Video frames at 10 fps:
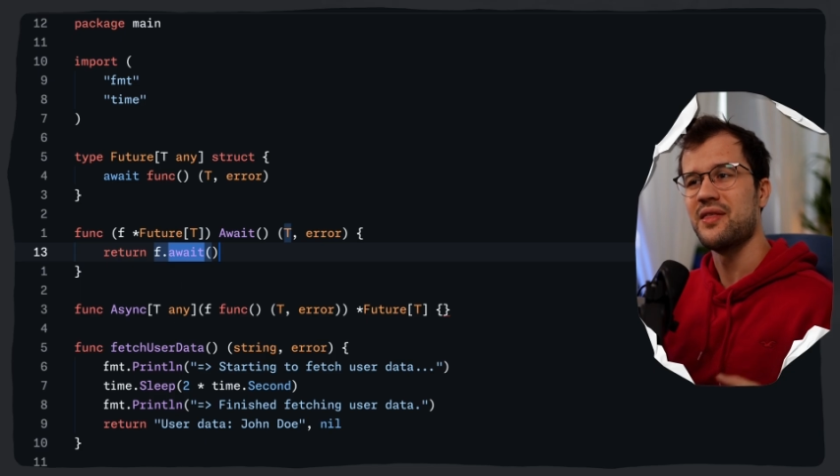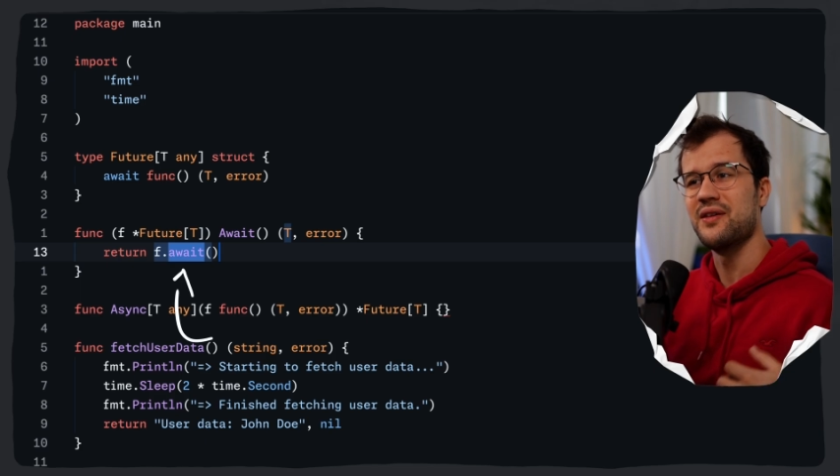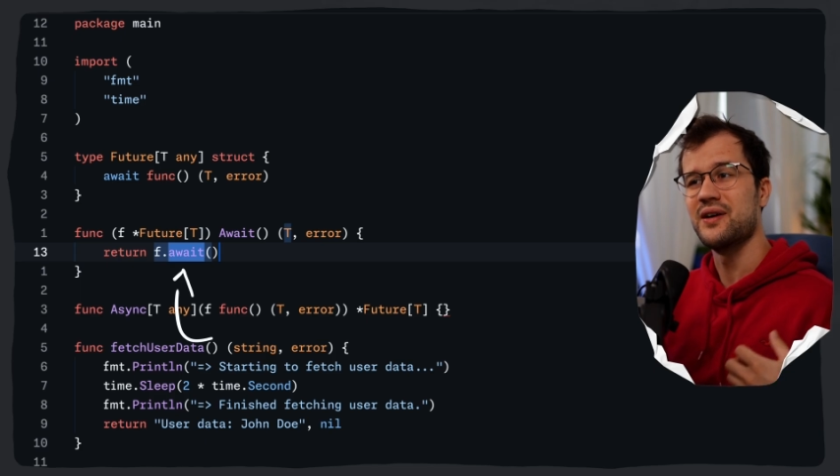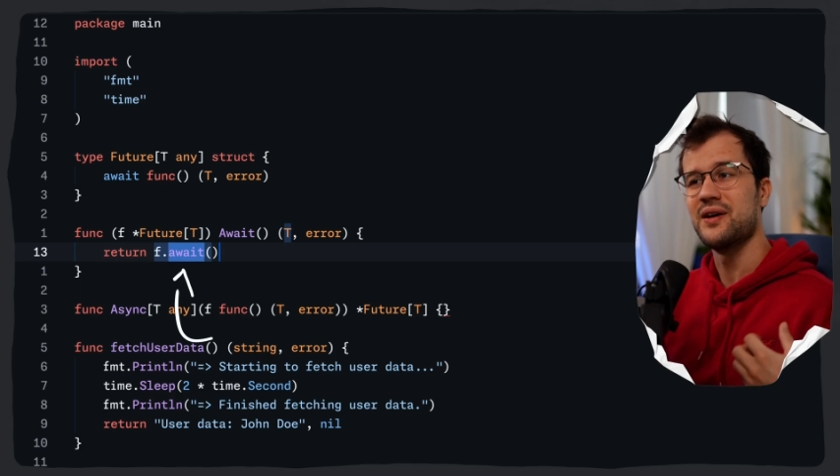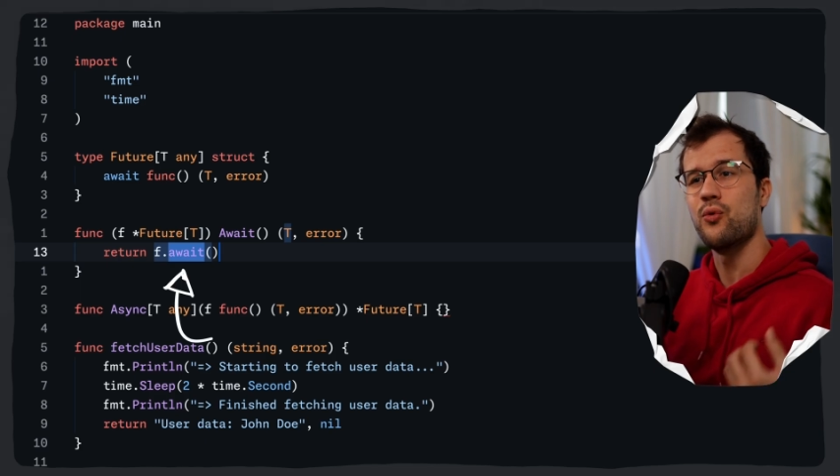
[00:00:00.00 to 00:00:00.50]

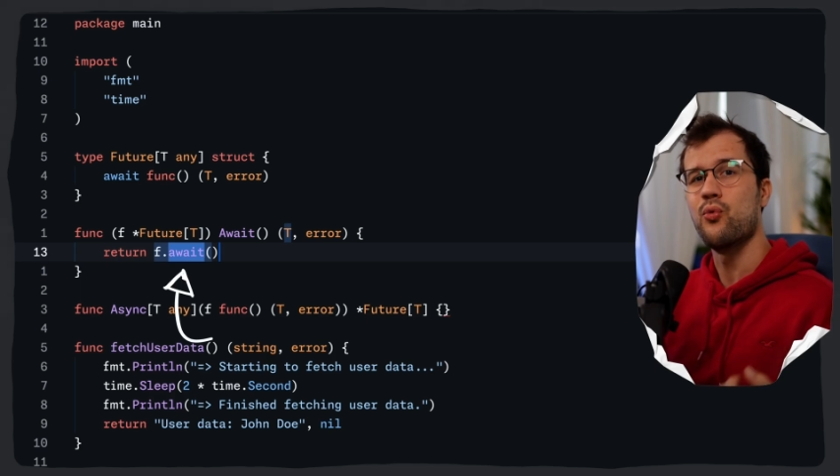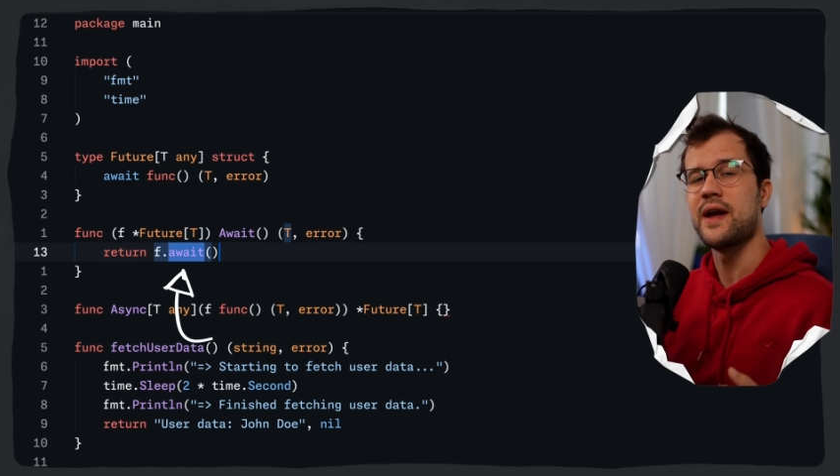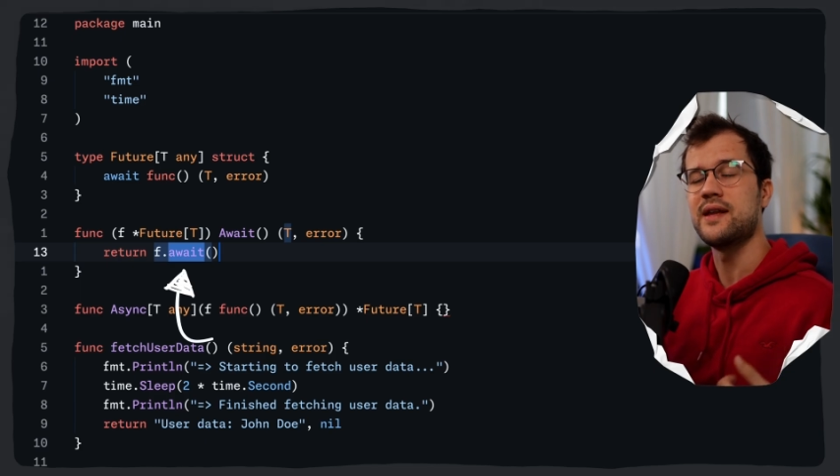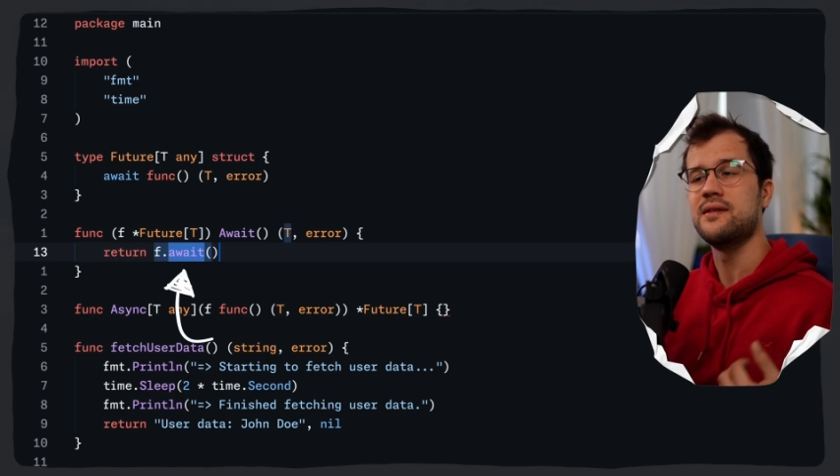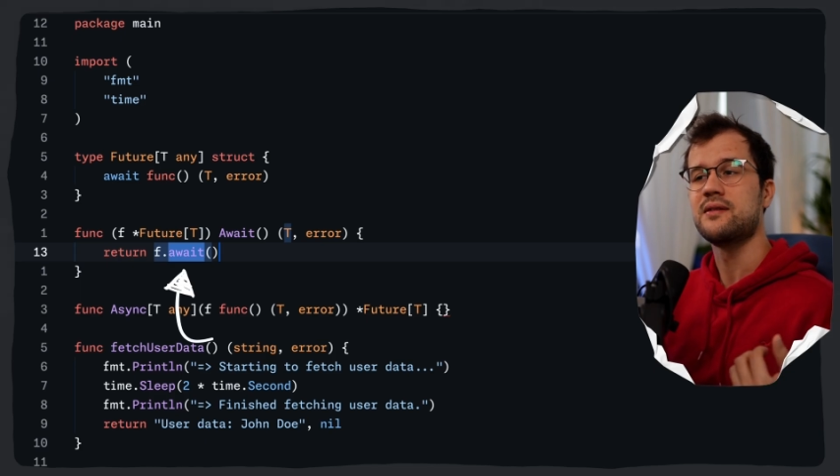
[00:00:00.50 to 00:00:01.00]
the
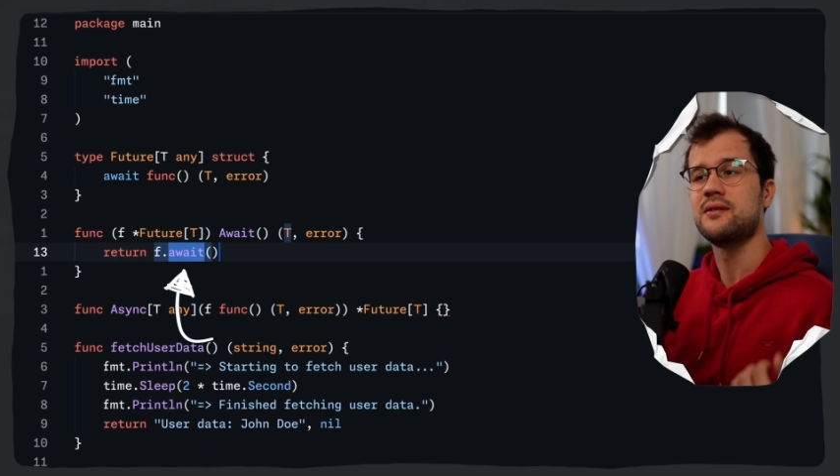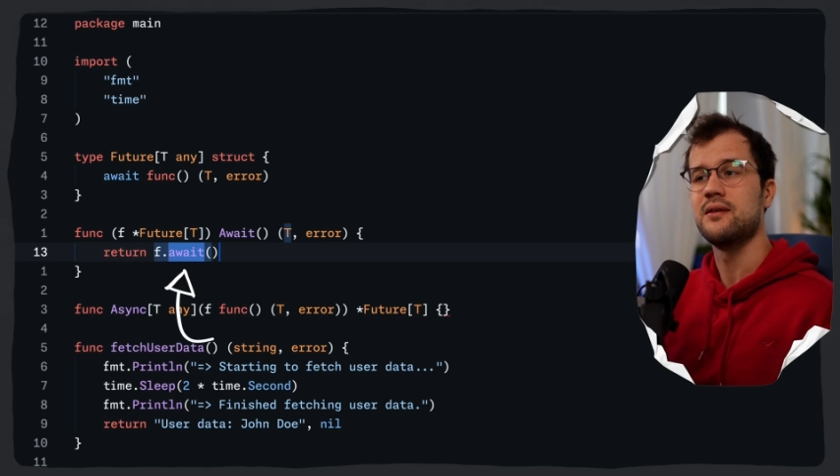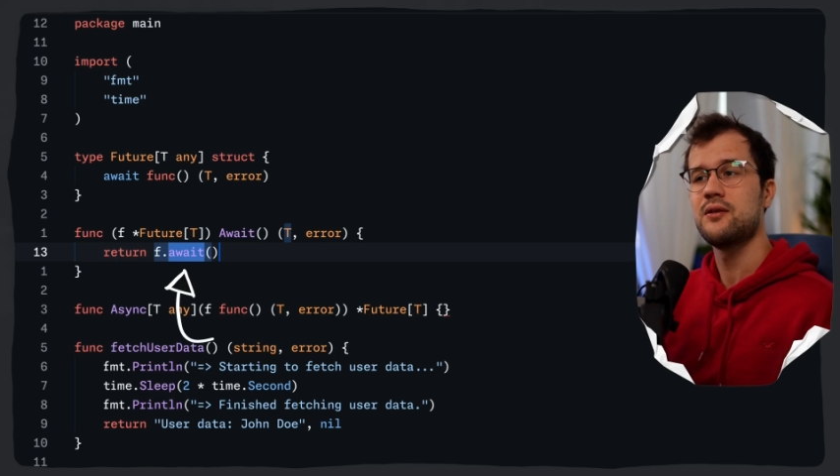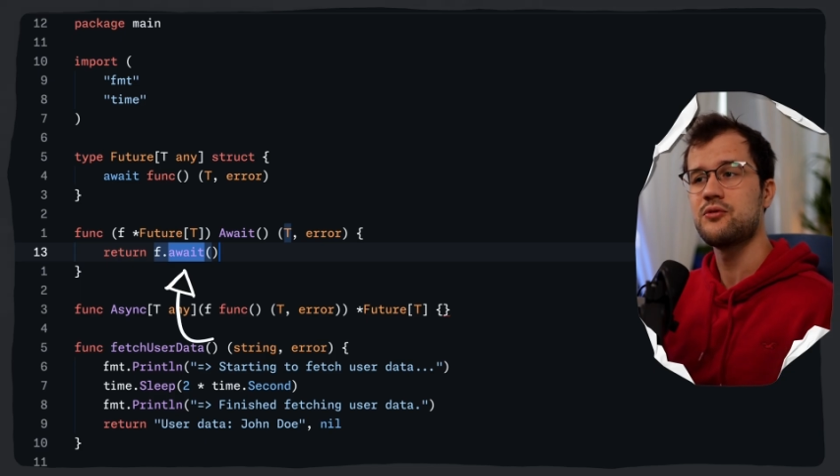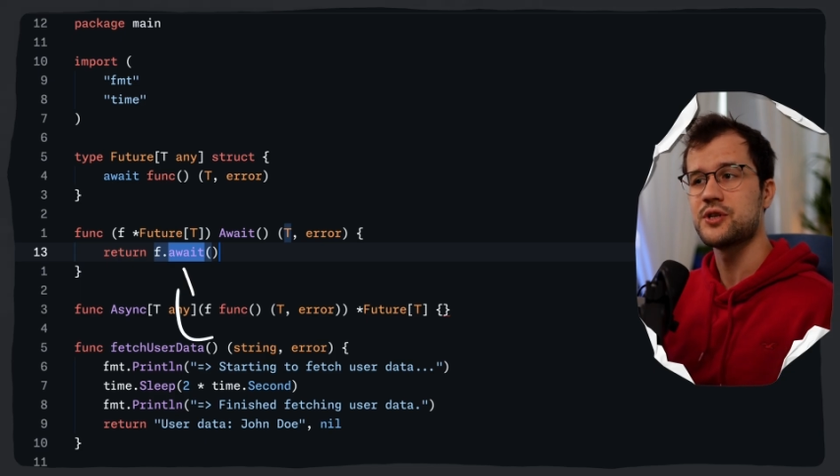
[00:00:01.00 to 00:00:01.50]
await
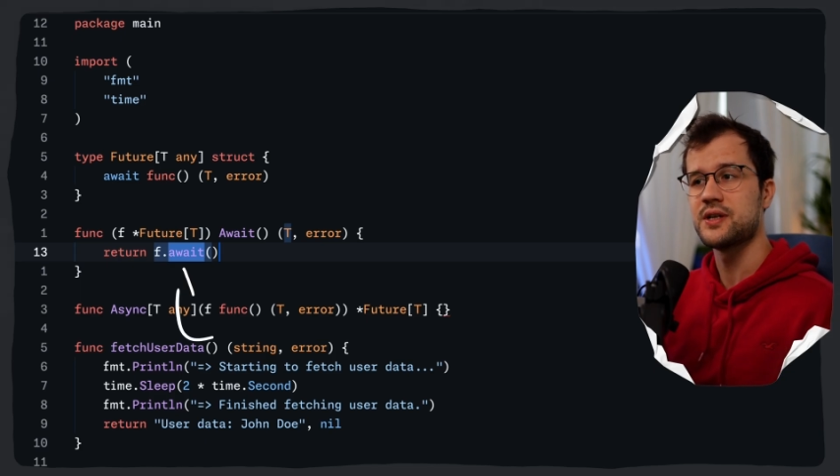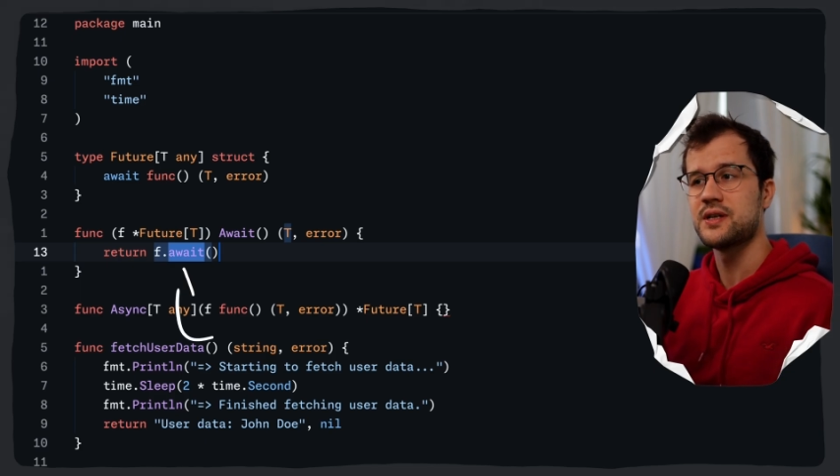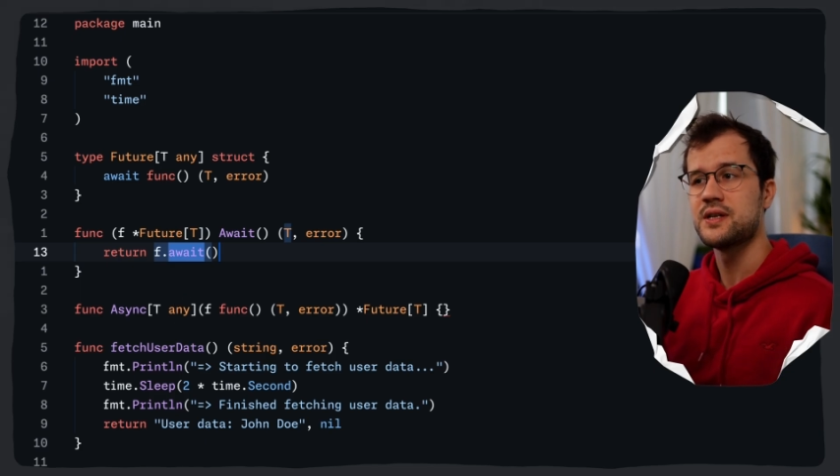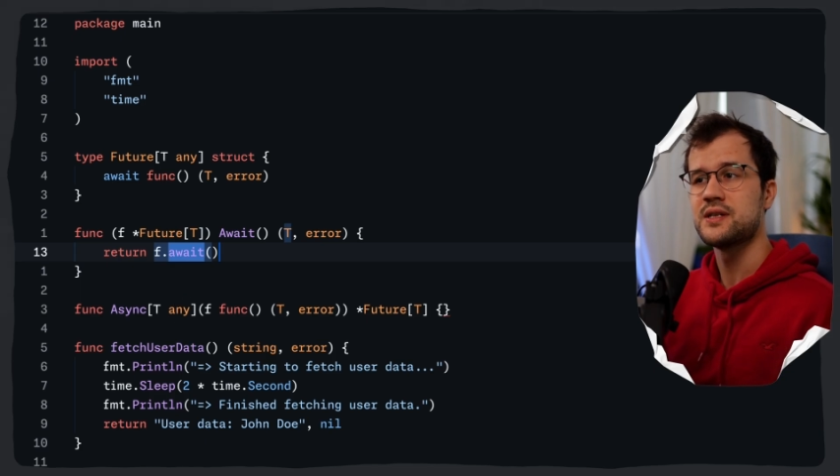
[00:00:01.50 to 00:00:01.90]
closure